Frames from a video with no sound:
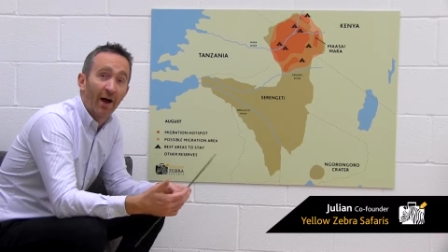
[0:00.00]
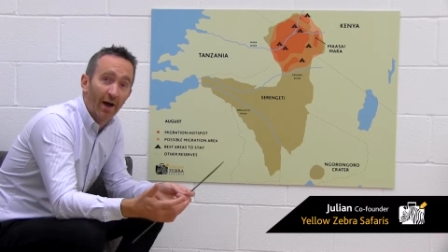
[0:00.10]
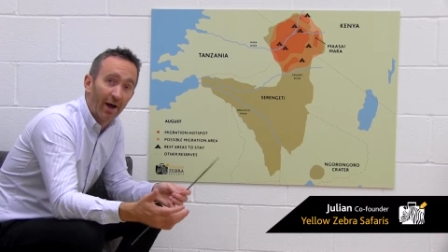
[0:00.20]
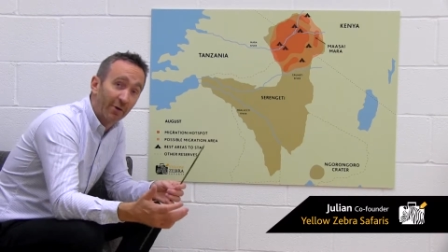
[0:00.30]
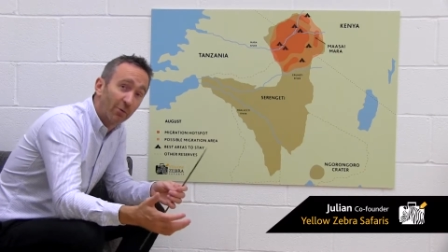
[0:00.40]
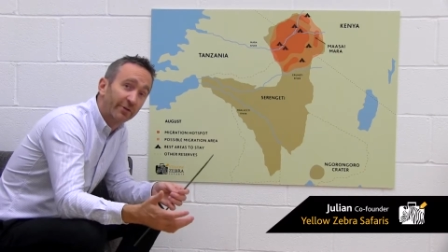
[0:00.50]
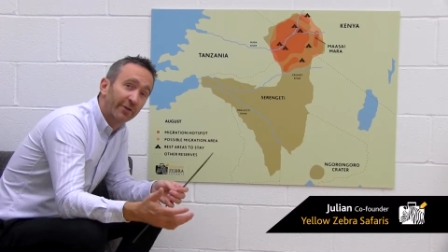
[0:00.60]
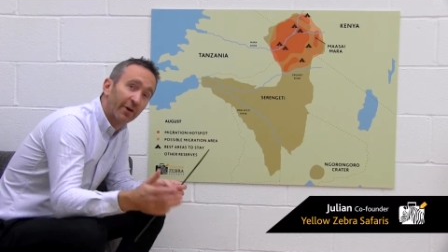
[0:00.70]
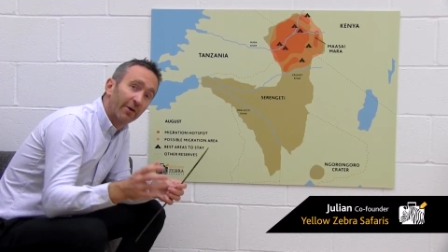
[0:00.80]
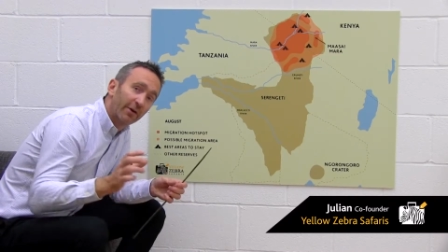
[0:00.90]
And
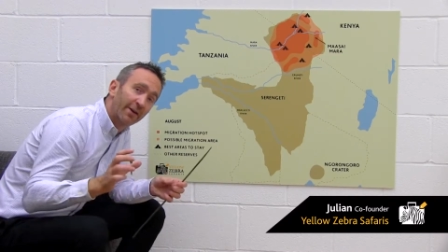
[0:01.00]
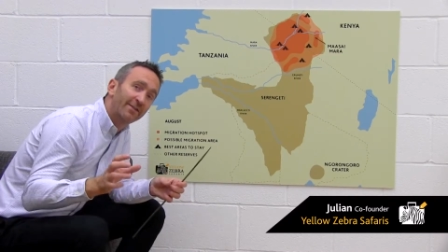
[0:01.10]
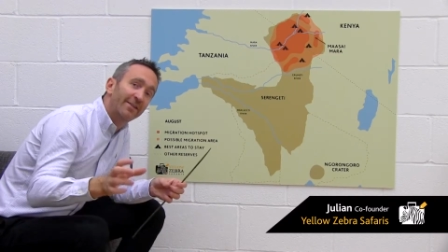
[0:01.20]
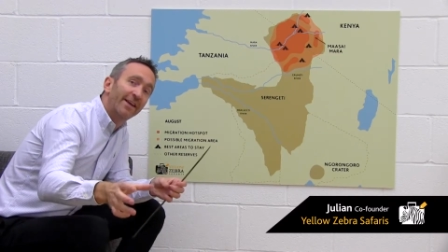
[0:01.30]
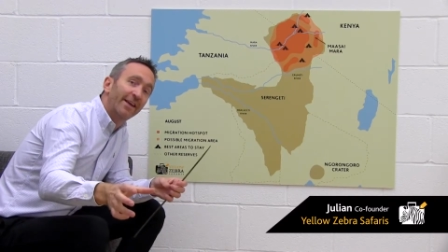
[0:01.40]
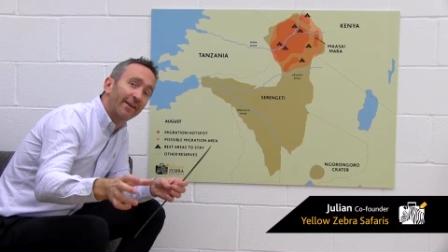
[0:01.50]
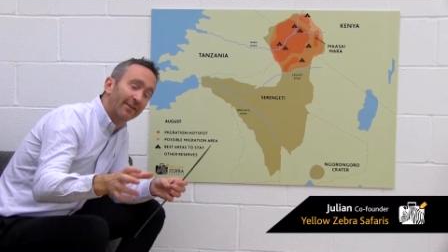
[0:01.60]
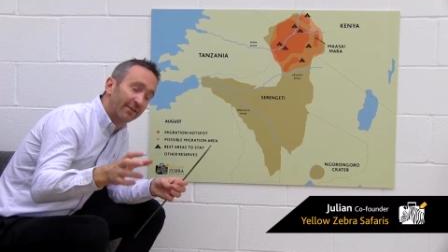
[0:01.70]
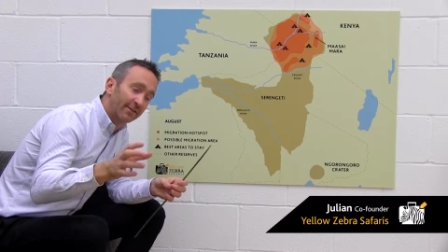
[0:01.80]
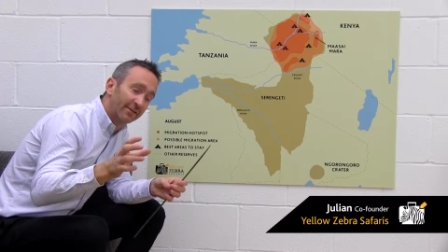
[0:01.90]
also
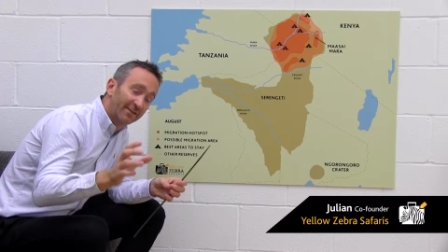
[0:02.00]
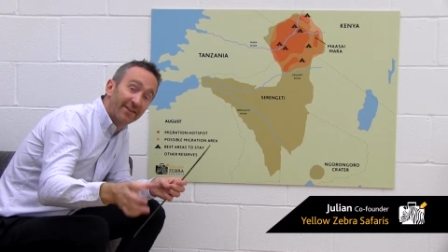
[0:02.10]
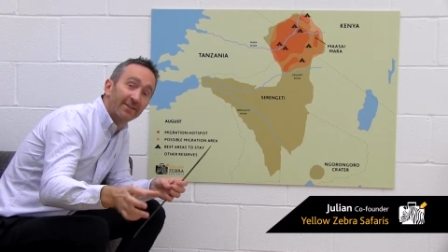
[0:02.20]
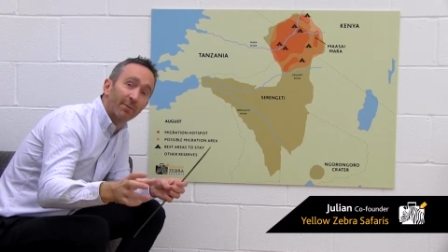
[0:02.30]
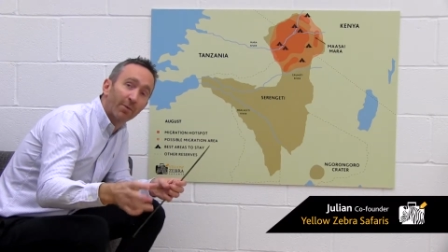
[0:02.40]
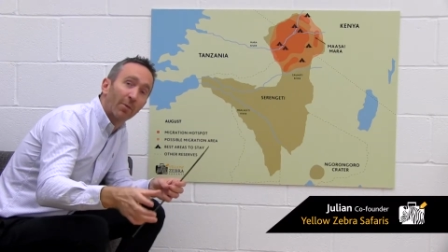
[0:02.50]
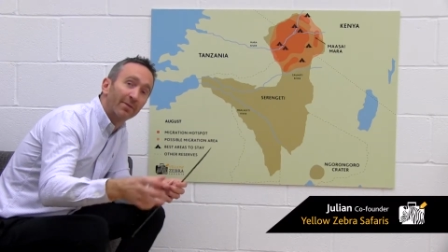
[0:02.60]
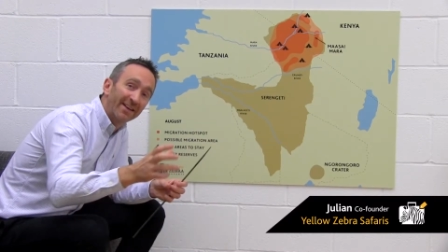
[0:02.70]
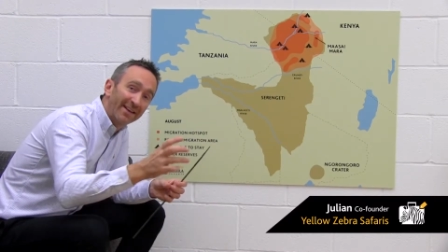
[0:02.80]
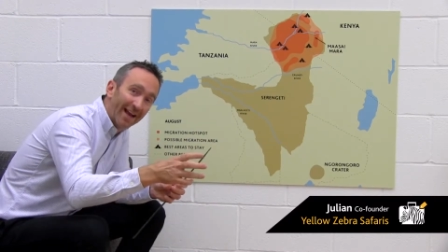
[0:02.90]
Nasikia's sister
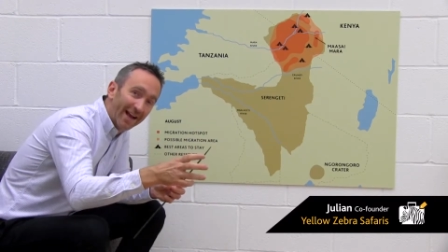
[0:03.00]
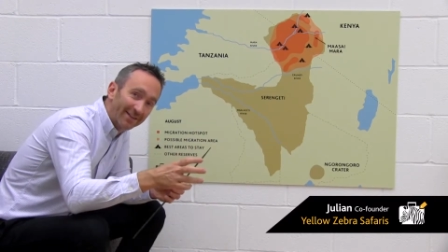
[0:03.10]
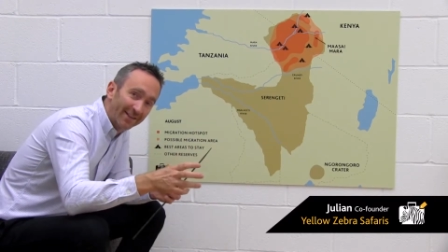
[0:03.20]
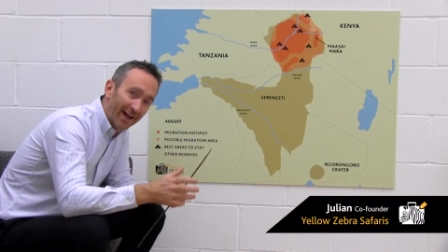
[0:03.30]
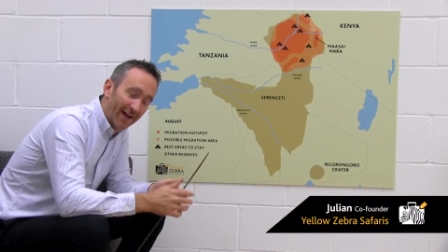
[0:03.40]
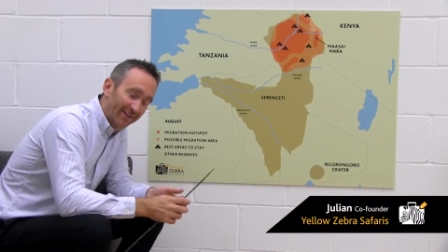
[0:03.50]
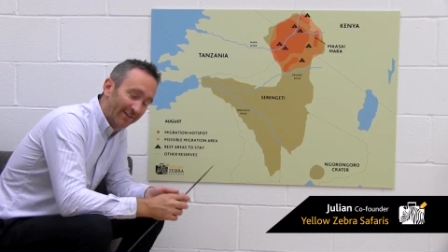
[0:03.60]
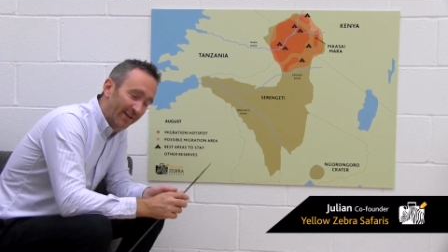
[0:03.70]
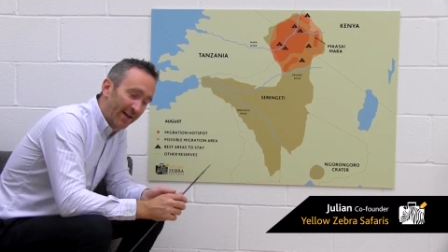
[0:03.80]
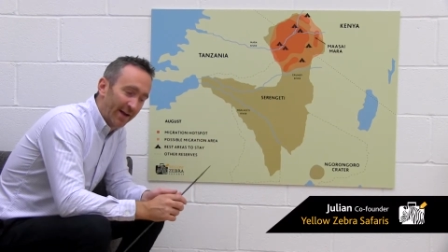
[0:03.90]
property,
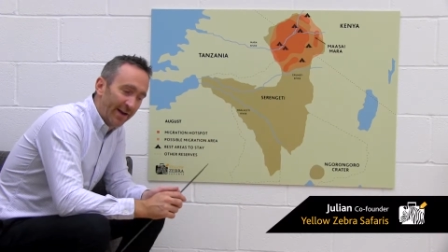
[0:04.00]
Kazkaz.